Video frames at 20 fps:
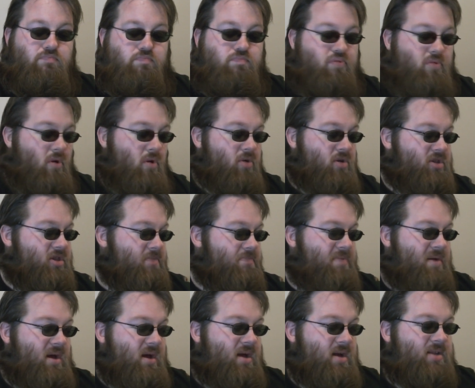broke the
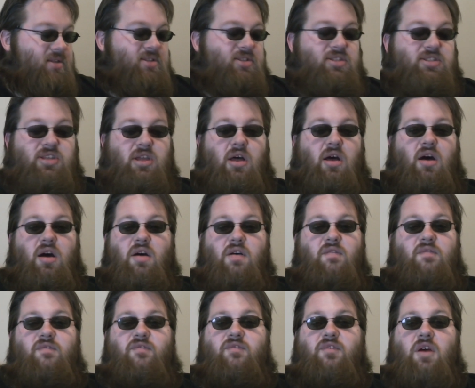bonds
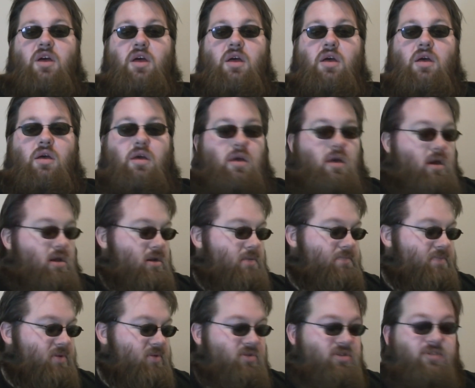of an
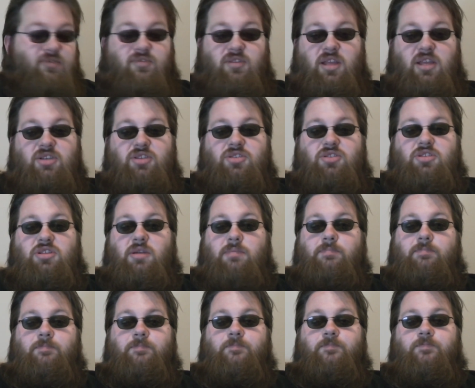abusive relationship.
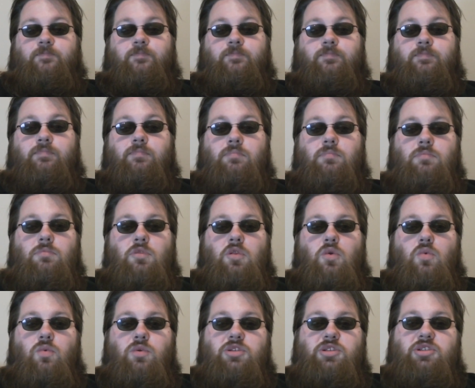
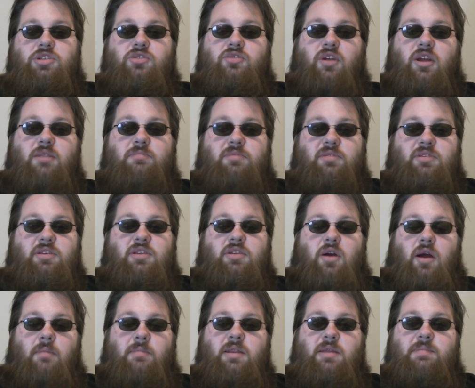Which is incredible.
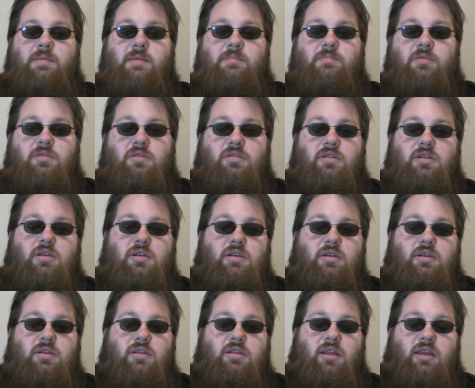How many people,
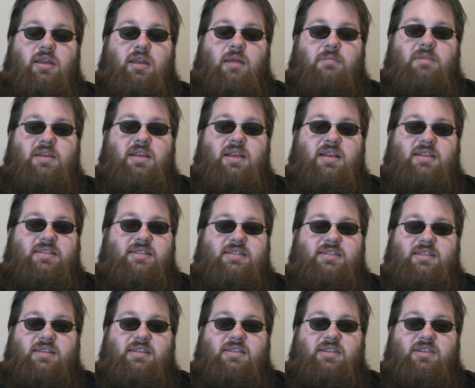
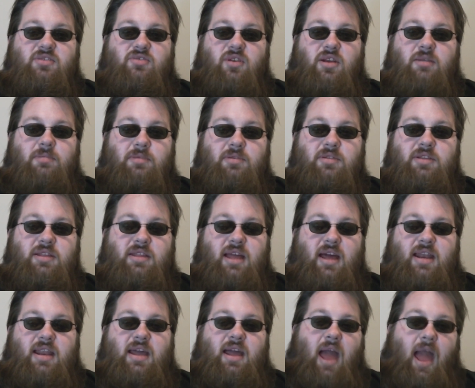it's incredible
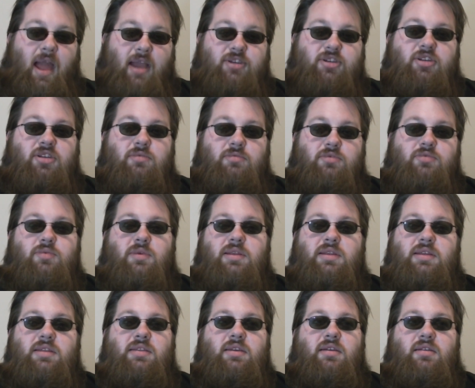that actually was
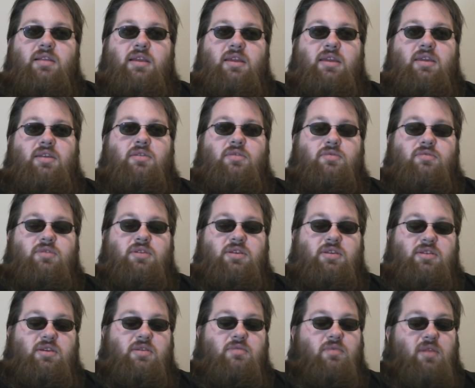written in there.
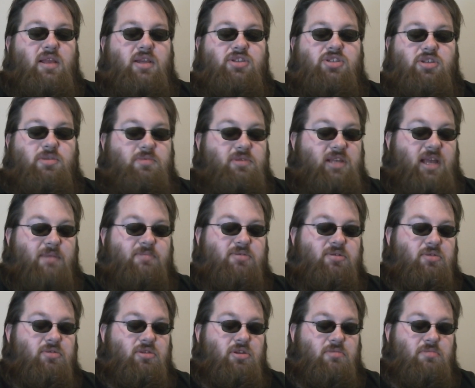The relationship was
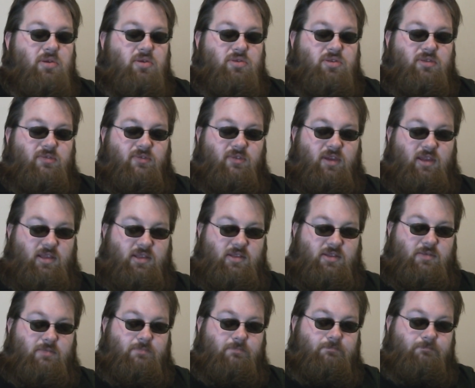absolutely abusive, and